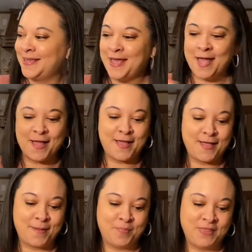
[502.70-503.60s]

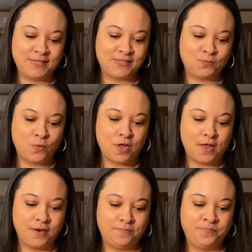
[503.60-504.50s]
This
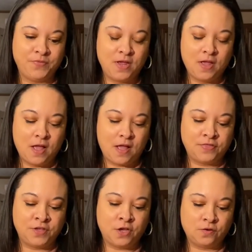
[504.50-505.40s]
one,
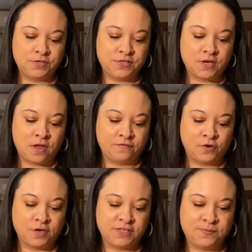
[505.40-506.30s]
The Ghost of
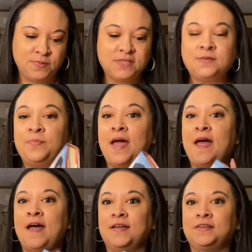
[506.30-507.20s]
Christmas
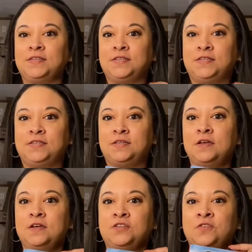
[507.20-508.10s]
Past.
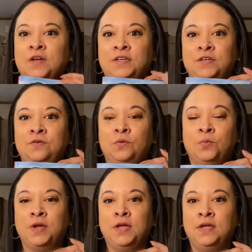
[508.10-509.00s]
So I did
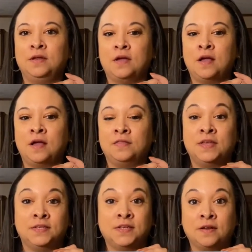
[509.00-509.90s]
read the
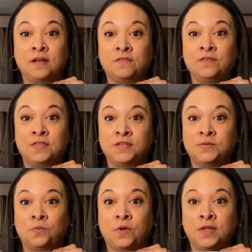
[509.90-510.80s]
inside cover of
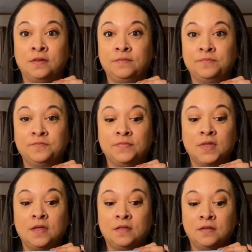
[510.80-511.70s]
this one.
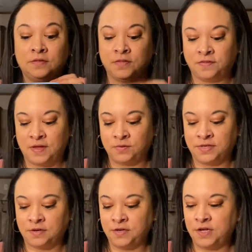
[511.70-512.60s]
Thought that one
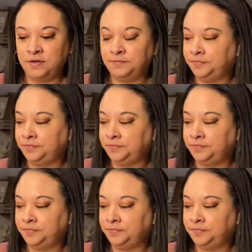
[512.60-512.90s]
sounded good.